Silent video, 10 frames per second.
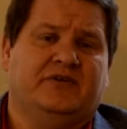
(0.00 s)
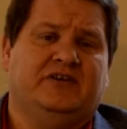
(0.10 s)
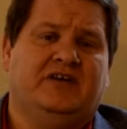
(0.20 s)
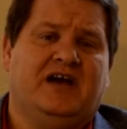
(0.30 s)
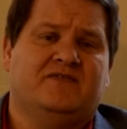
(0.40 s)
When
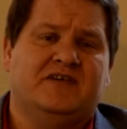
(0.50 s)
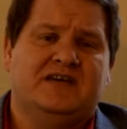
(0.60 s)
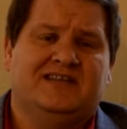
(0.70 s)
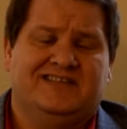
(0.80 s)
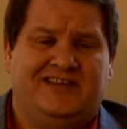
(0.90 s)
you have
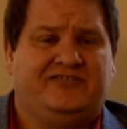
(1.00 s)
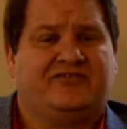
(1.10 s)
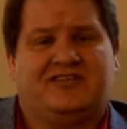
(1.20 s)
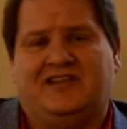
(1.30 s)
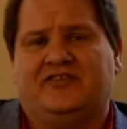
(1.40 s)
less
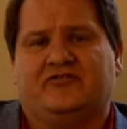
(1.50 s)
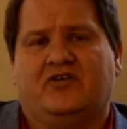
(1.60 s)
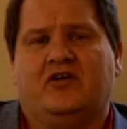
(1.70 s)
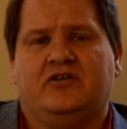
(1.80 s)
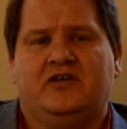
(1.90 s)

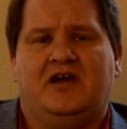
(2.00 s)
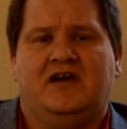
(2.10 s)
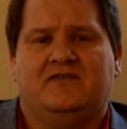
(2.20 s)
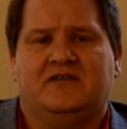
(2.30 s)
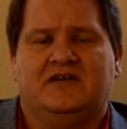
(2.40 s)
cholesterol, you
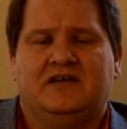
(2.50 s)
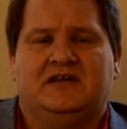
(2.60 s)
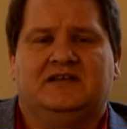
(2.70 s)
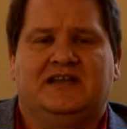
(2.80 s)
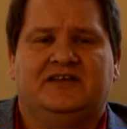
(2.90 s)
have
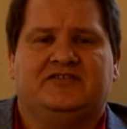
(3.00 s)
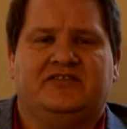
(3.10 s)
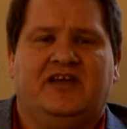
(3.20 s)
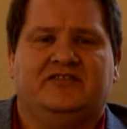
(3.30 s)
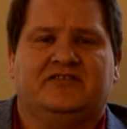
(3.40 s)
less
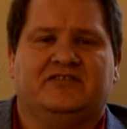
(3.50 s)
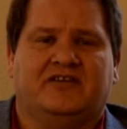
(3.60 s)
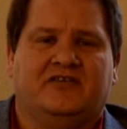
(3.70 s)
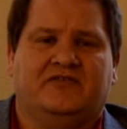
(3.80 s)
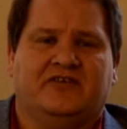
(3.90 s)
chances
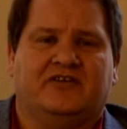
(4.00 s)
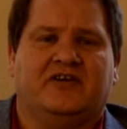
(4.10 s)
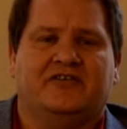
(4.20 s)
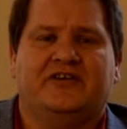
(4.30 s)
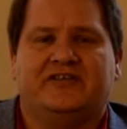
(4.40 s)
of your
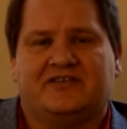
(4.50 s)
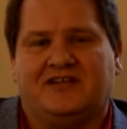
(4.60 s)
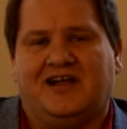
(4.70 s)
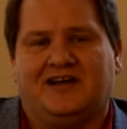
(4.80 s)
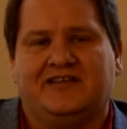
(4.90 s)
arteries
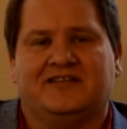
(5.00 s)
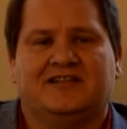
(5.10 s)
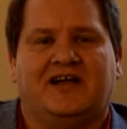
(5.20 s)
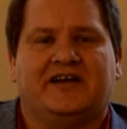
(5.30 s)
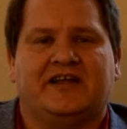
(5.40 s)

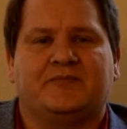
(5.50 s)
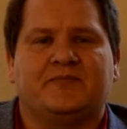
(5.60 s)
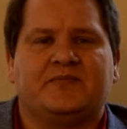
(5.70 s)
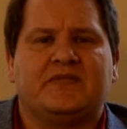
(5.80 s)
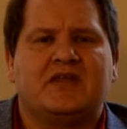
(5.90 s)
clotting.
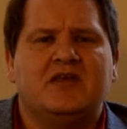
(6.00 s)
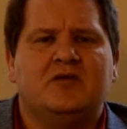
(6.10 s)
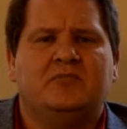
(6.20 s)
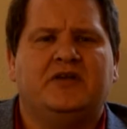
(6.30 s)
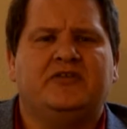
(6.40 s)

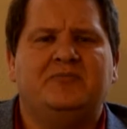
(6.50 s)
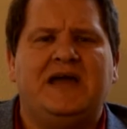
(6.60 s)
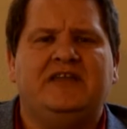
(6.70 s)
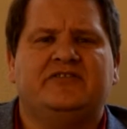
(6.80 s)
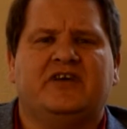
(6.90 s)
But the
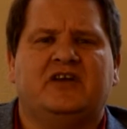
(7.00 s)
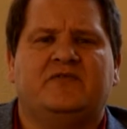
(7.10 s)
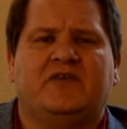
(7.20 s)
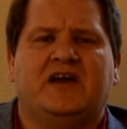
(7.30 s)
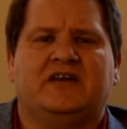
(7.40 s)
main side
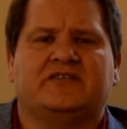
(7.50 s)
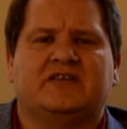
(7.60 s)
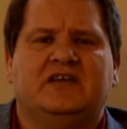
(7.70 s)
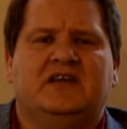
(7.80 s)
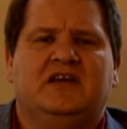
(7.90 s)
effects
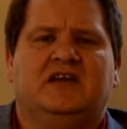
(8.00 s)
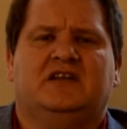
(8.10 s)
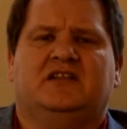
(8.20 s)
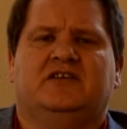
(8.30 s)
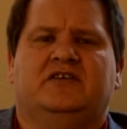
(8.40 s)

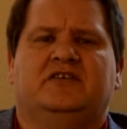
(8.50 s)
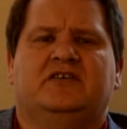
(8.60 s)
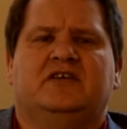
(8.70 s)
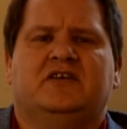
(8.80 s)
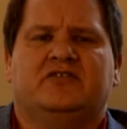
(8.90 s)
include
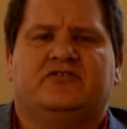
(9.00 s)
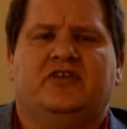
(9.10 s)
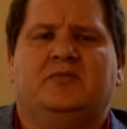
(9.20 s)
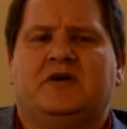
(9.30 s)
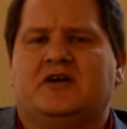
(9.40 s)

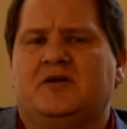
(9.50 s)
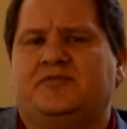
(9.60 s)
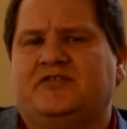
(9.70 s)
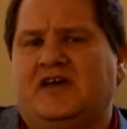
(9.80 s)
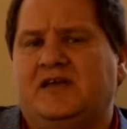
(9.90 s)
stomach
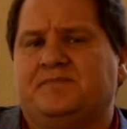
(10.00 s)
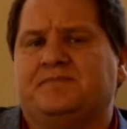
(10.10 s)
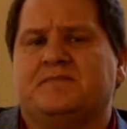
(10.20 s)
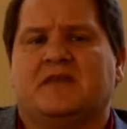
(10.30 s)
upset,